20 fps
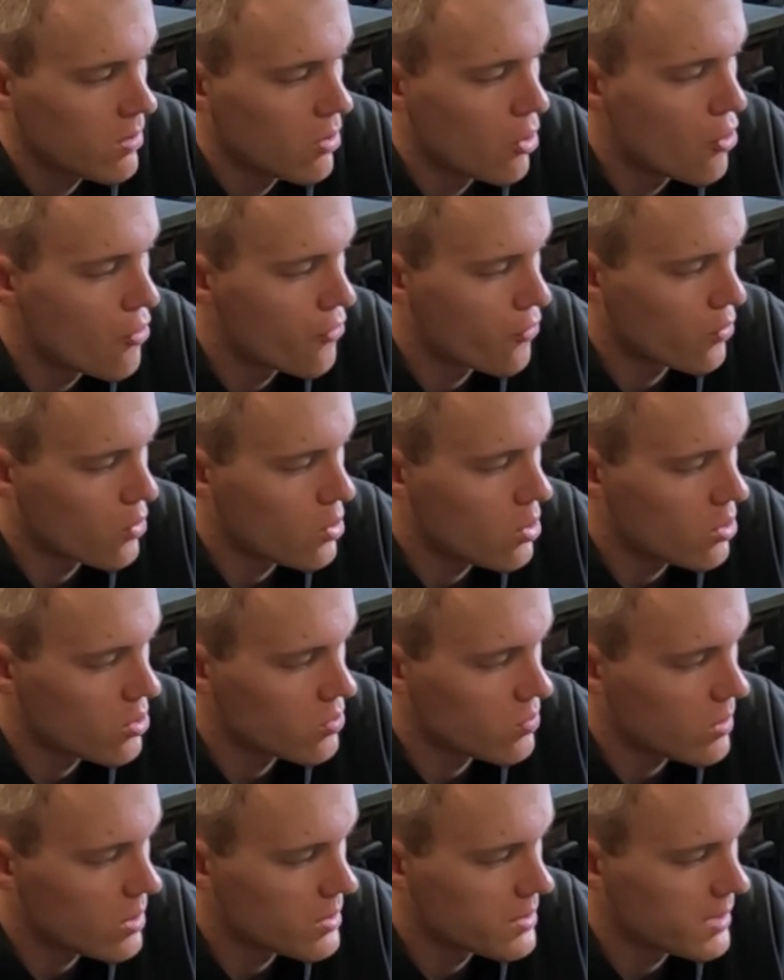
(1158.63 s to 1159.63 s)
overall
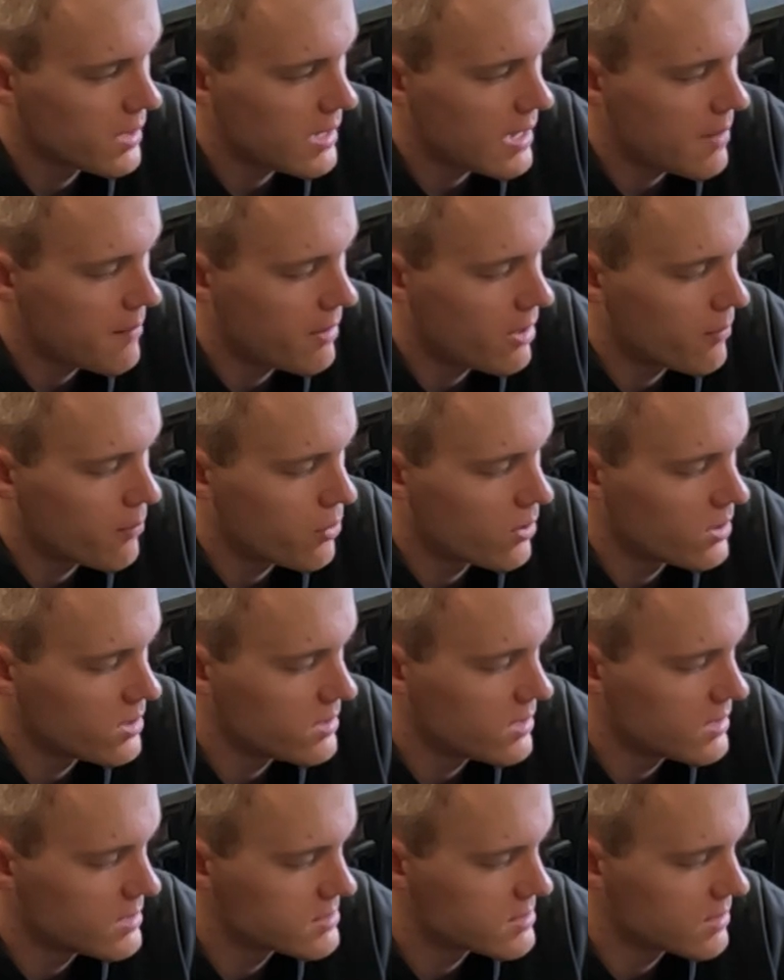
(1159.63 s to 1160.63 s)
the welding came out pretty
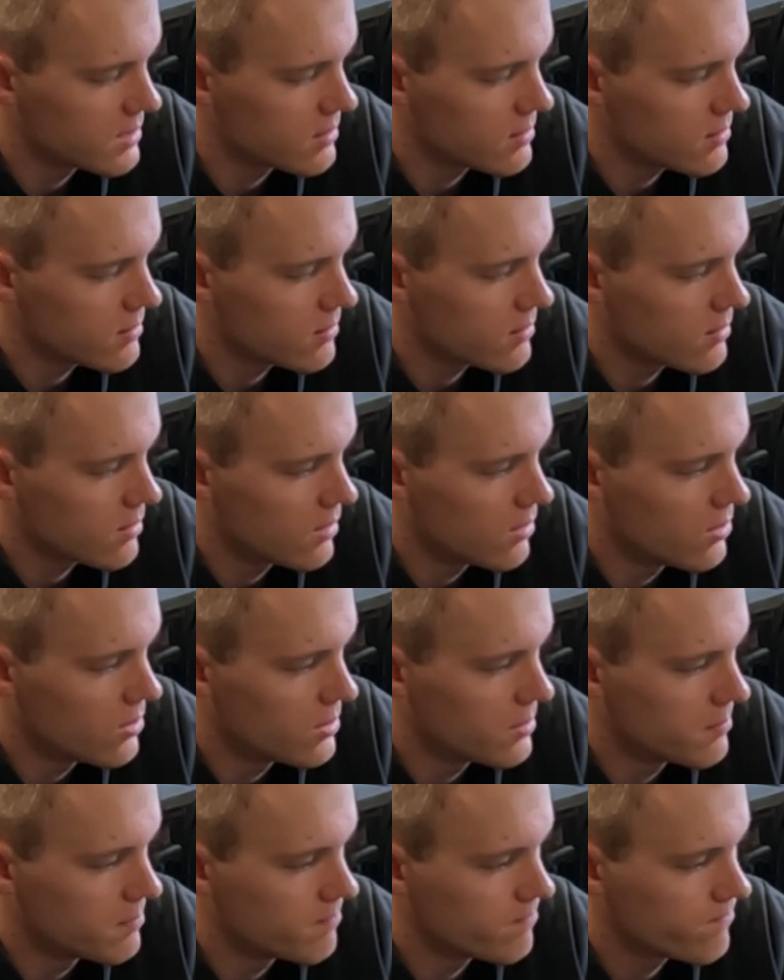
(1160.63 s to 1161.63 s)
decent.
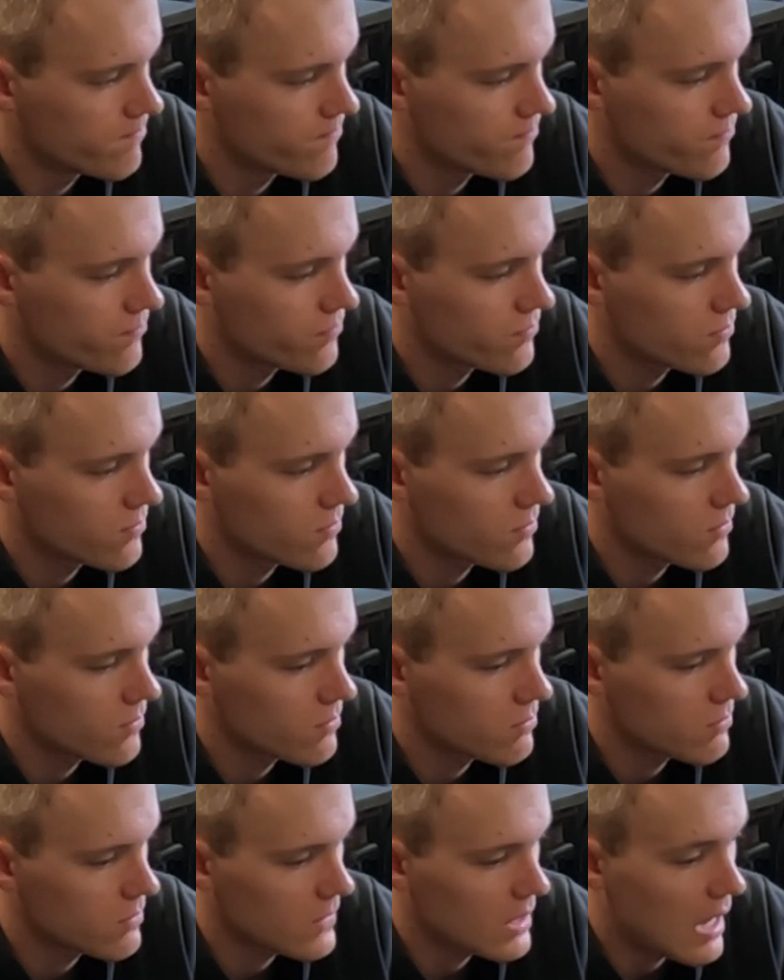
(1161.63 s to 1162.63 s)
Um,
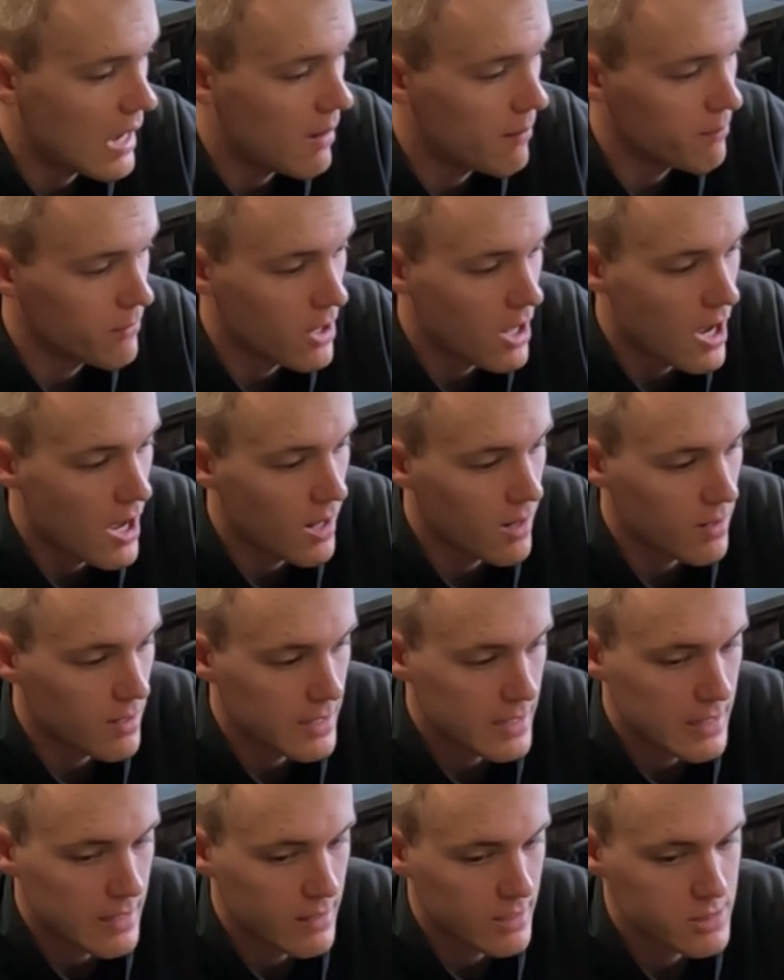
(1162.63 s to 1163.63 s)
I'm not
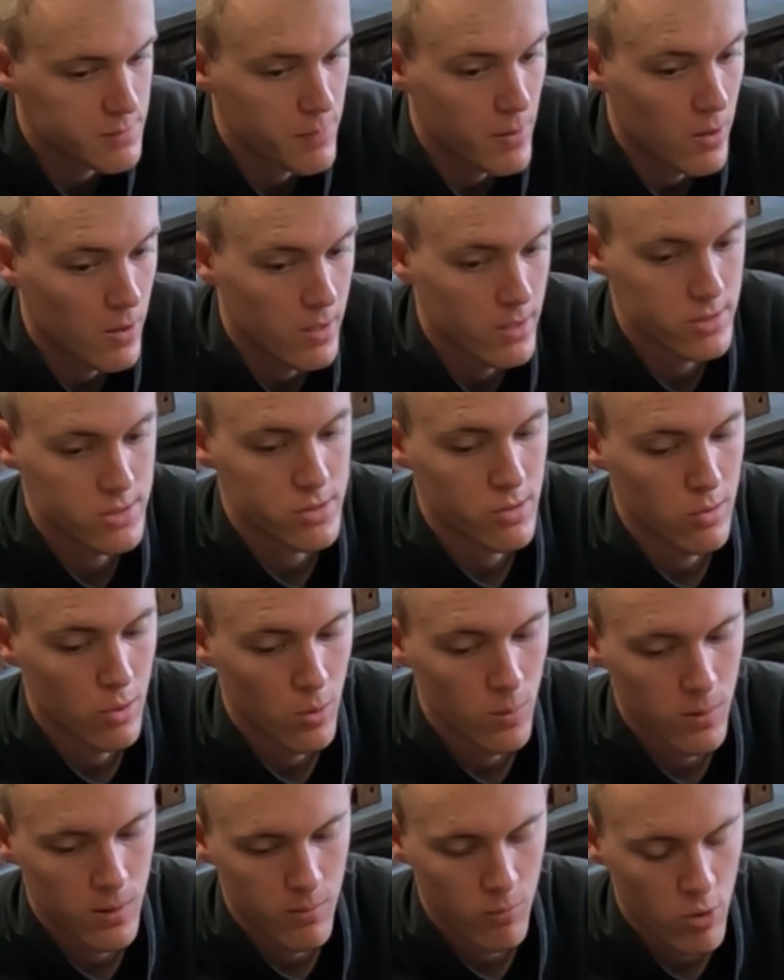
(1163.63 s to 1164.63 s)
like an experienced
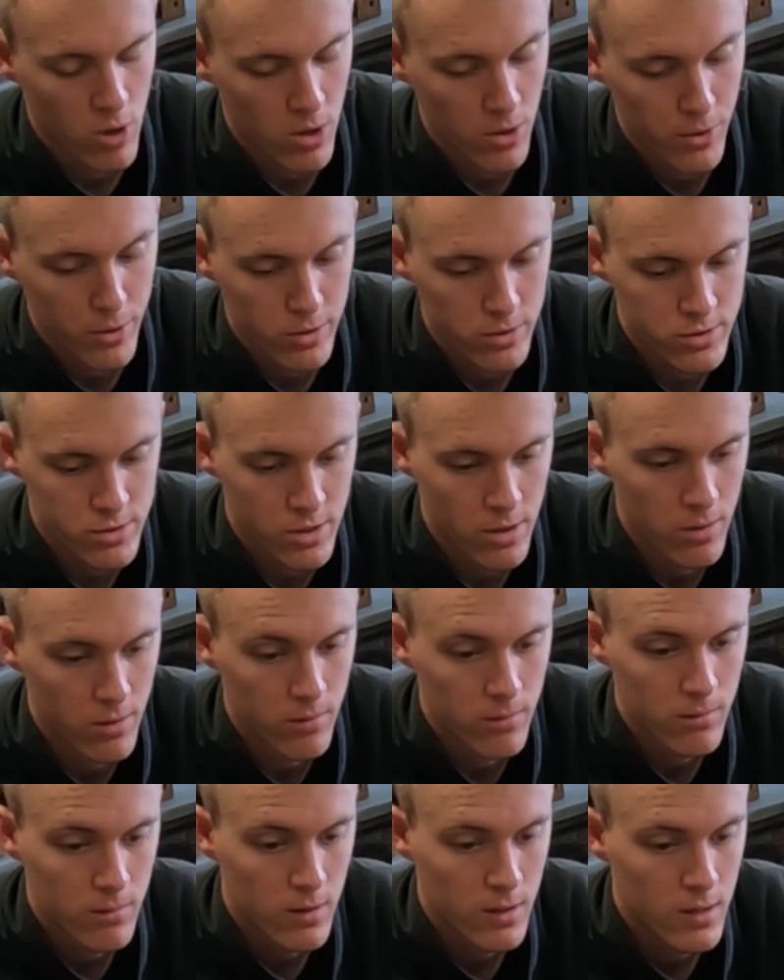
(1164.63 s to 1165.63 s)
aluminum welder
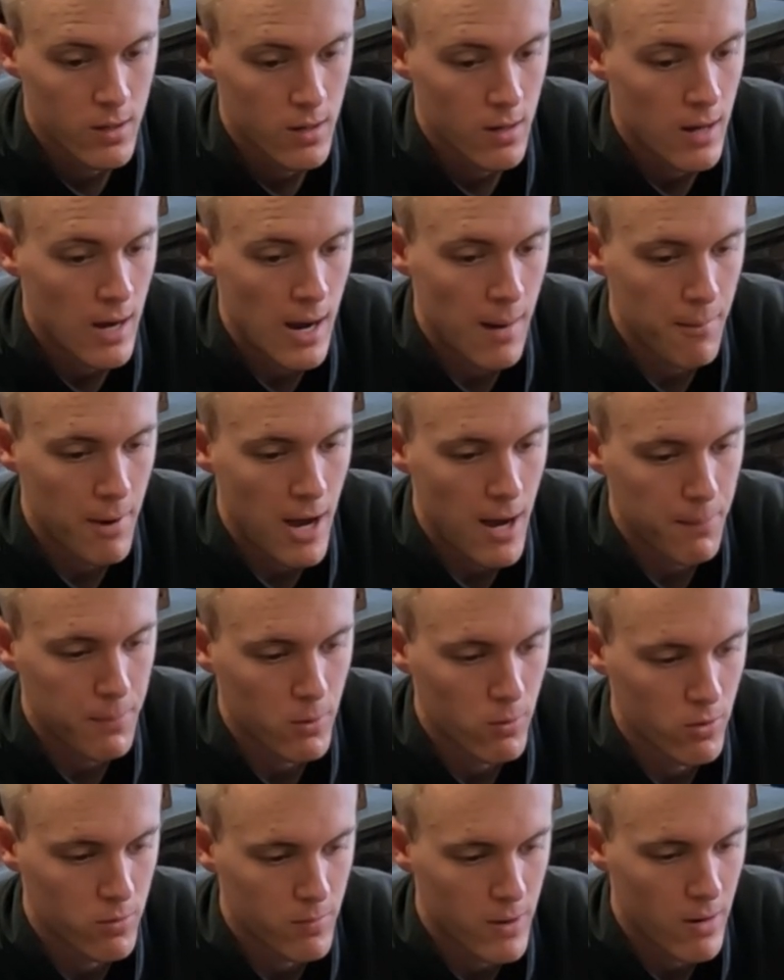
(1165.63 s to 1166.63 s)
so I'm happy
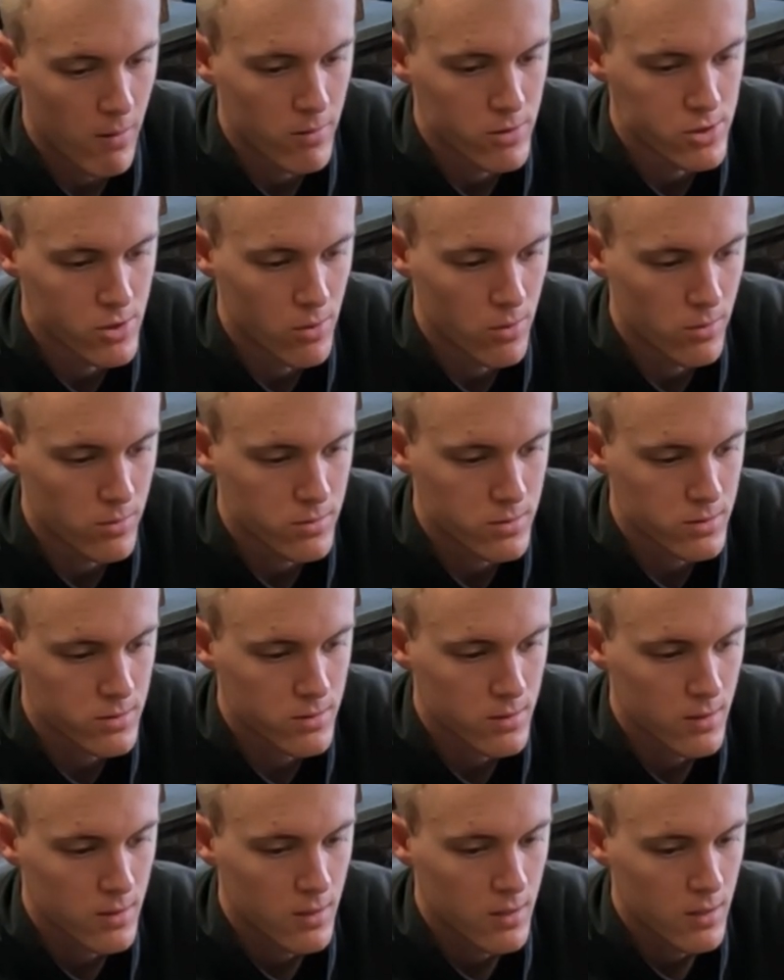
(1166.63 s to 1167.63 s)
with my results.
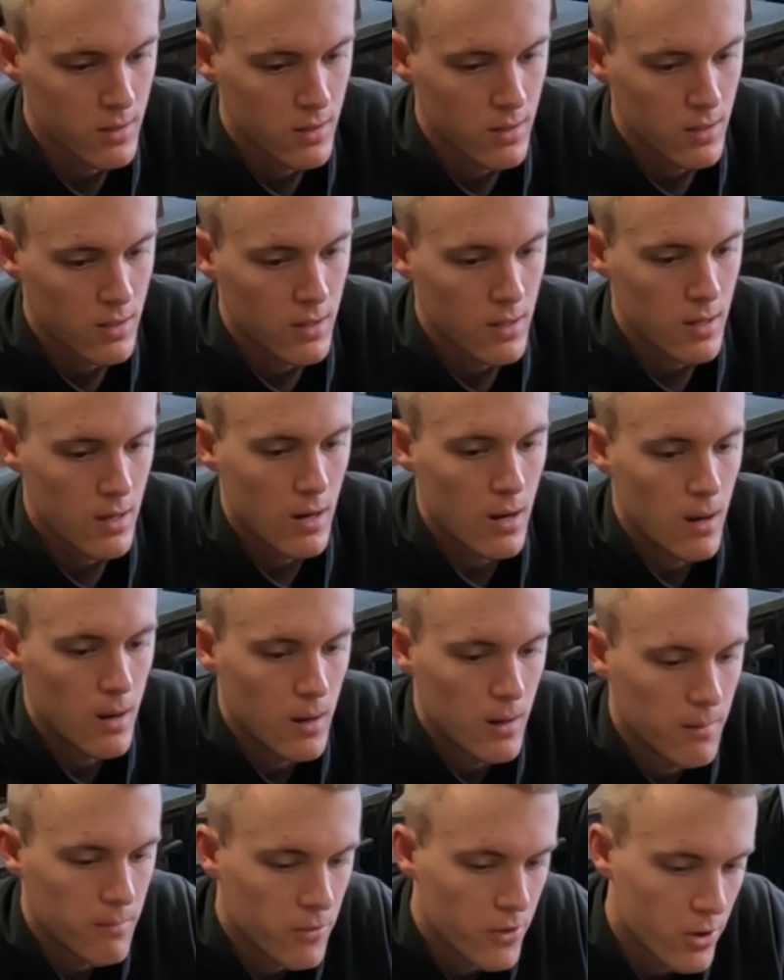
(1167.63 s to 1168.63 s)

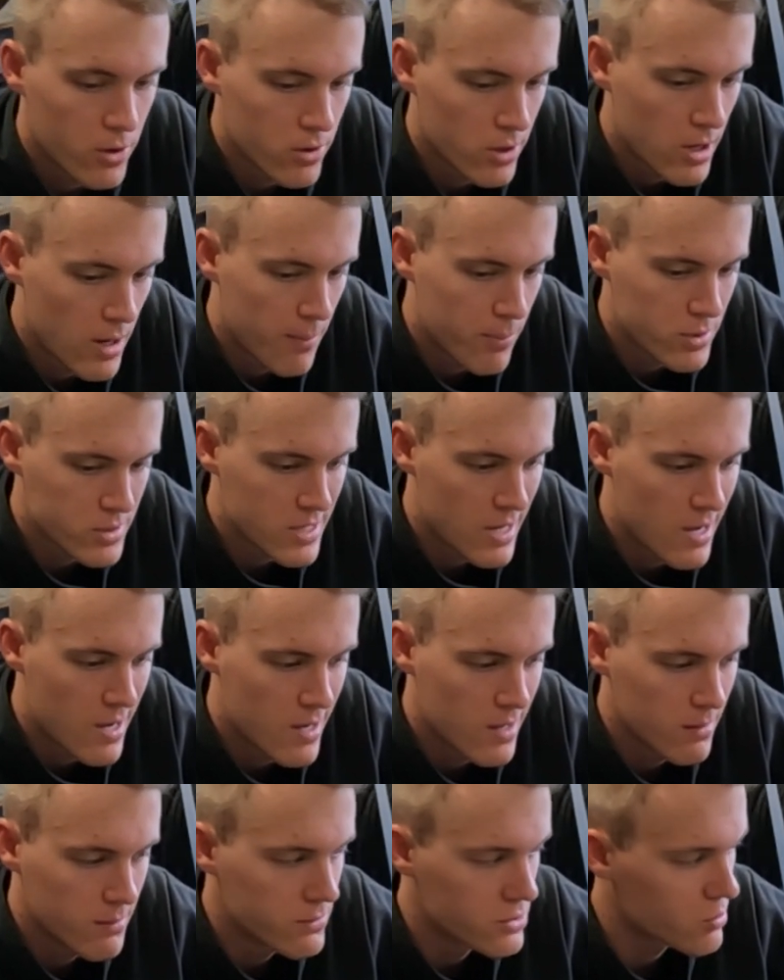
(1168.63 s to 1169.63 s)
Um, there are a couple
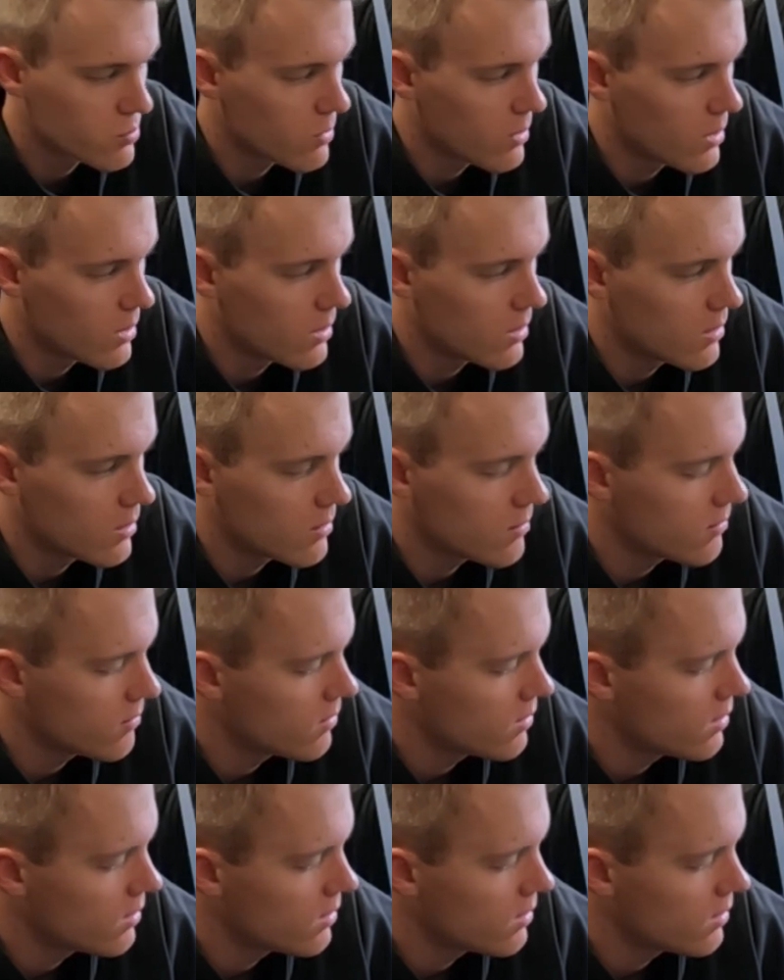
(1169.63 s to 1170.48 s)
times where